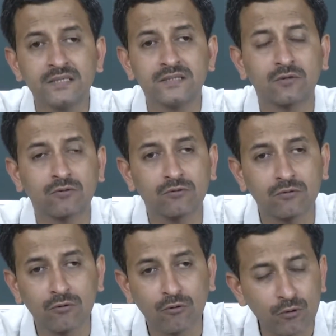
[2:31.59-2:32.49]
the
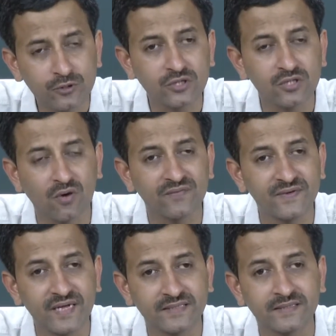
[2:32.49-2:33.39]
question of
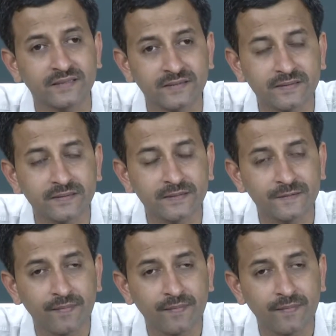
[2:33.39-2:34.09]
ethics,